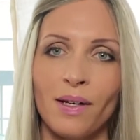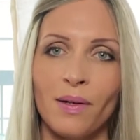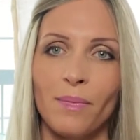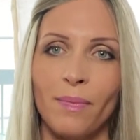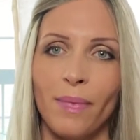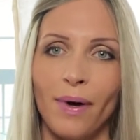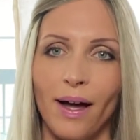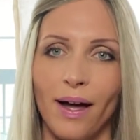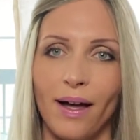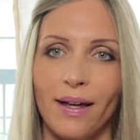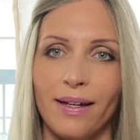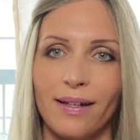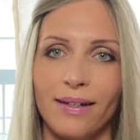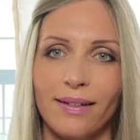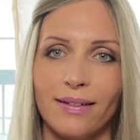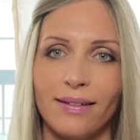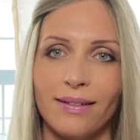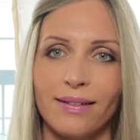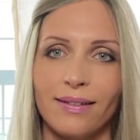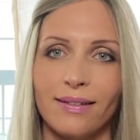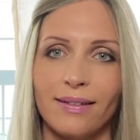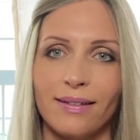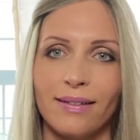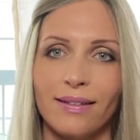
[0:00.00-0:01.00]
but
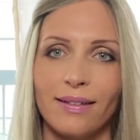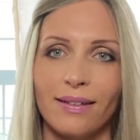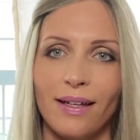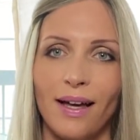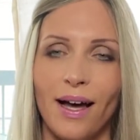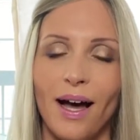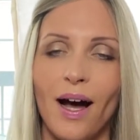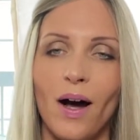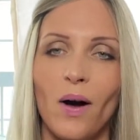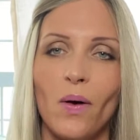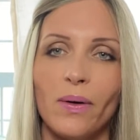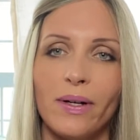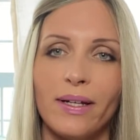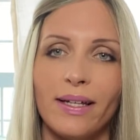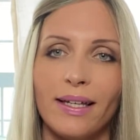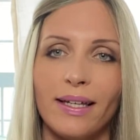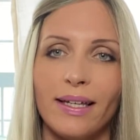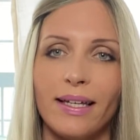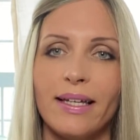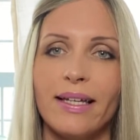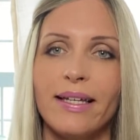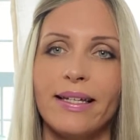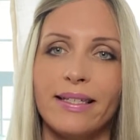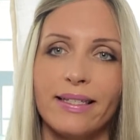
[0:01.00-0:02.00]
how
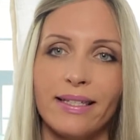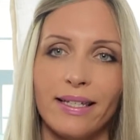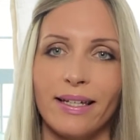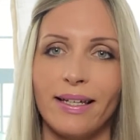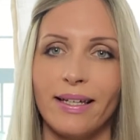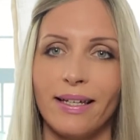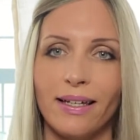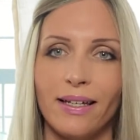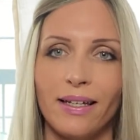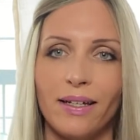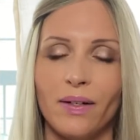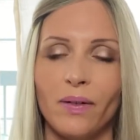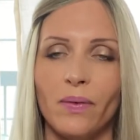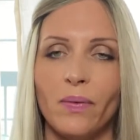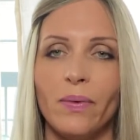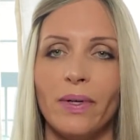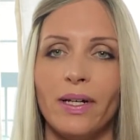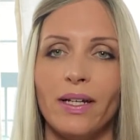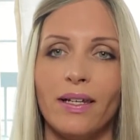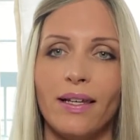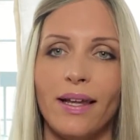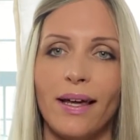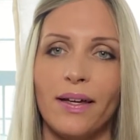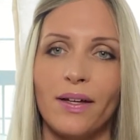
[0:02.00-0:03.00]
easily we
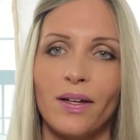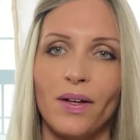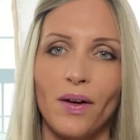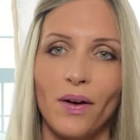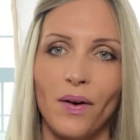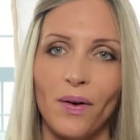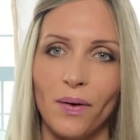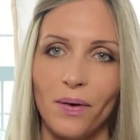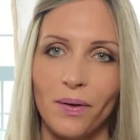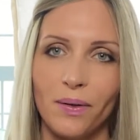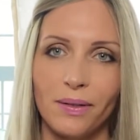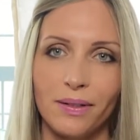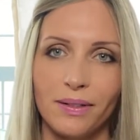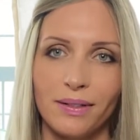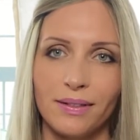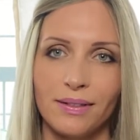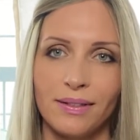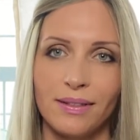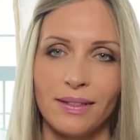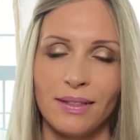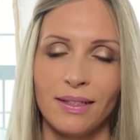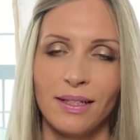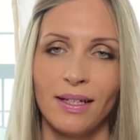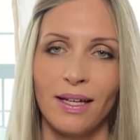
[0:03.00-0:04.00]
let go,
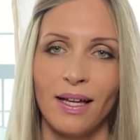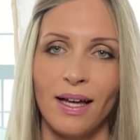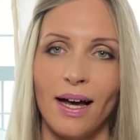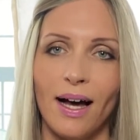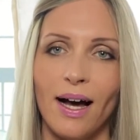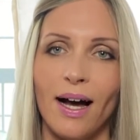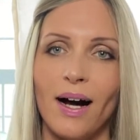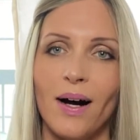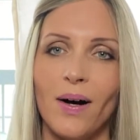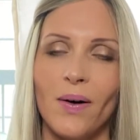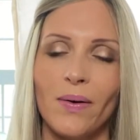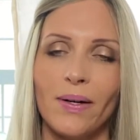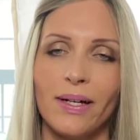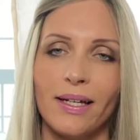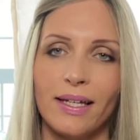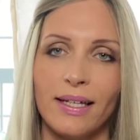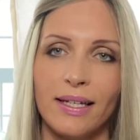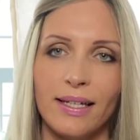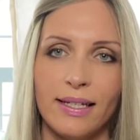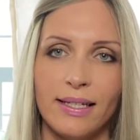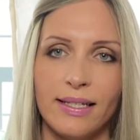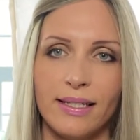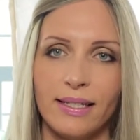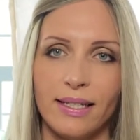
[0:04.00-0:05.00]
how
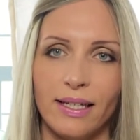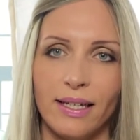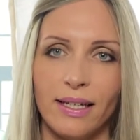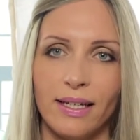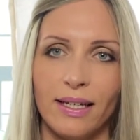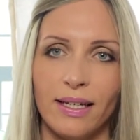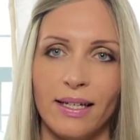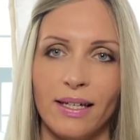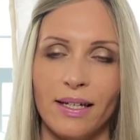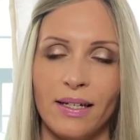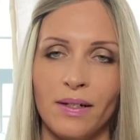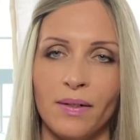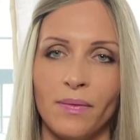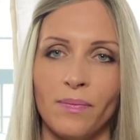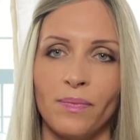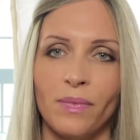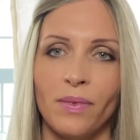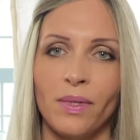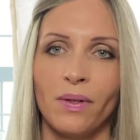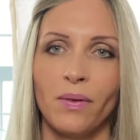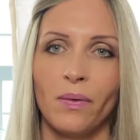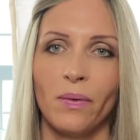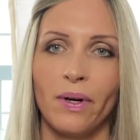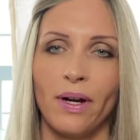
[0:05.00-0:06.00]
easily
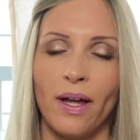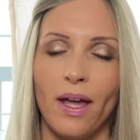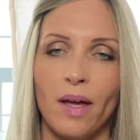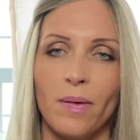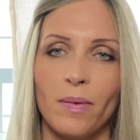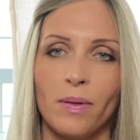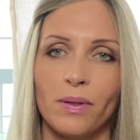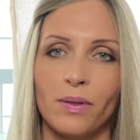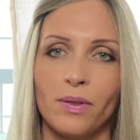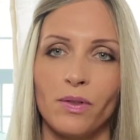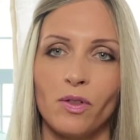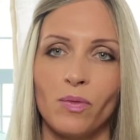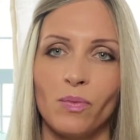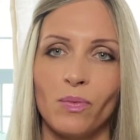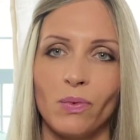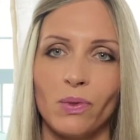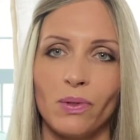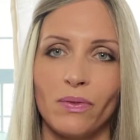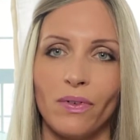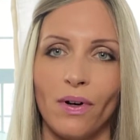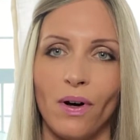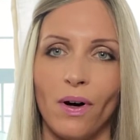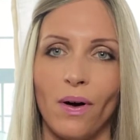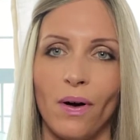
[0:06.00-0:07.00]
we're able to
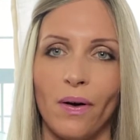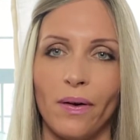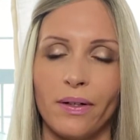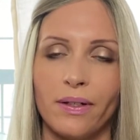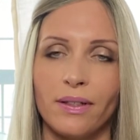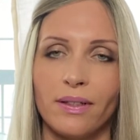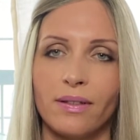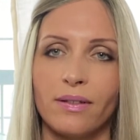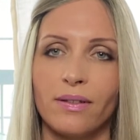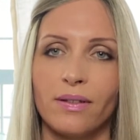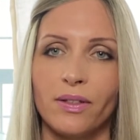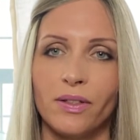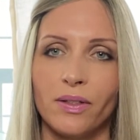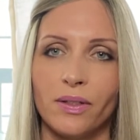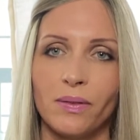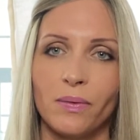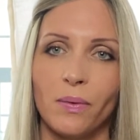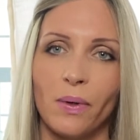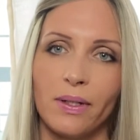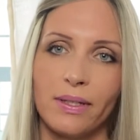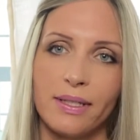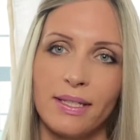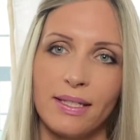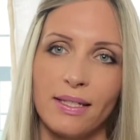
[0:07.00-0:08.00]
move on to
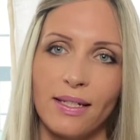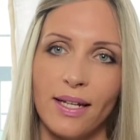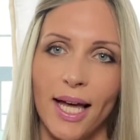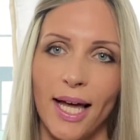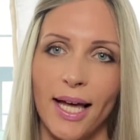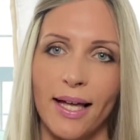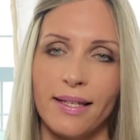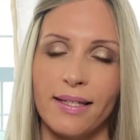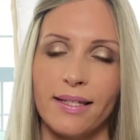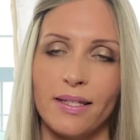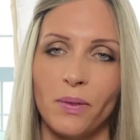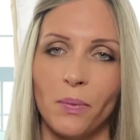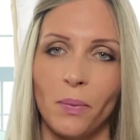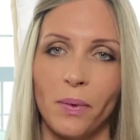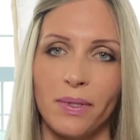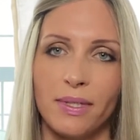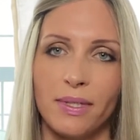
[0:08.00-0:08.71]
what's next,